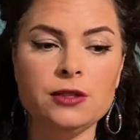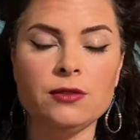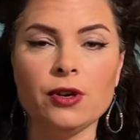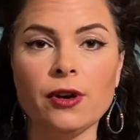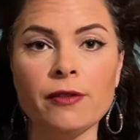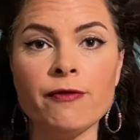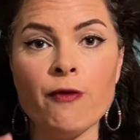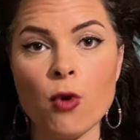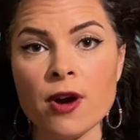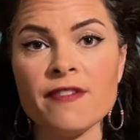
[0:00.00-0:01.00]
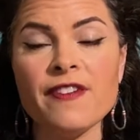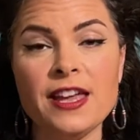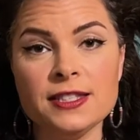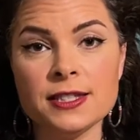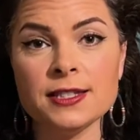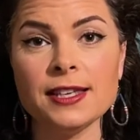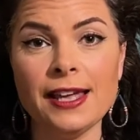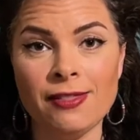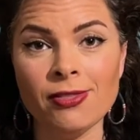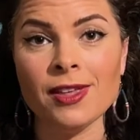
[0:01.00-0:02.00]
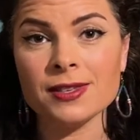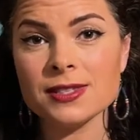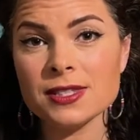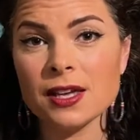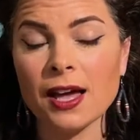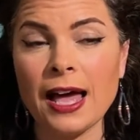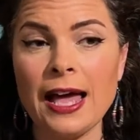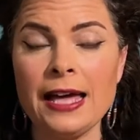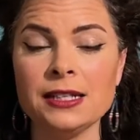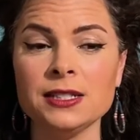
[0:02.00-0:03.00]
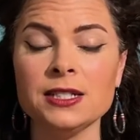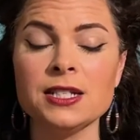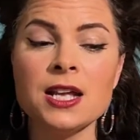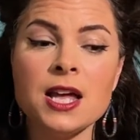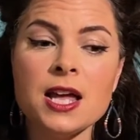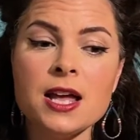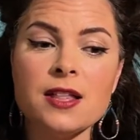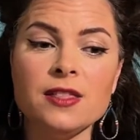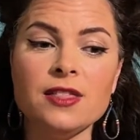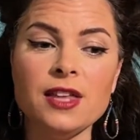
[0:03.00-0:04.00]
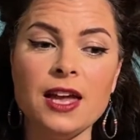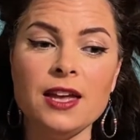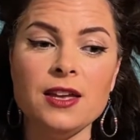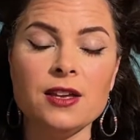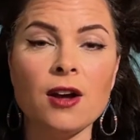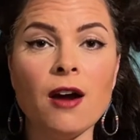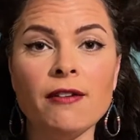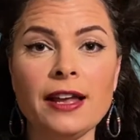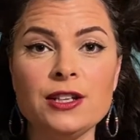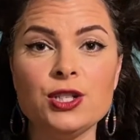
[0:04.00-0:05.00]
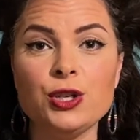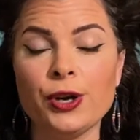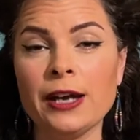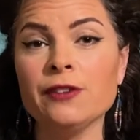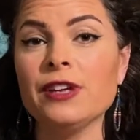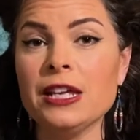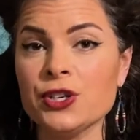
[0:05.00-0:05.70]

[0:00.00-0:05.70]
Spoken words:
There are 4 phases in this, and they correlate to your kind of inner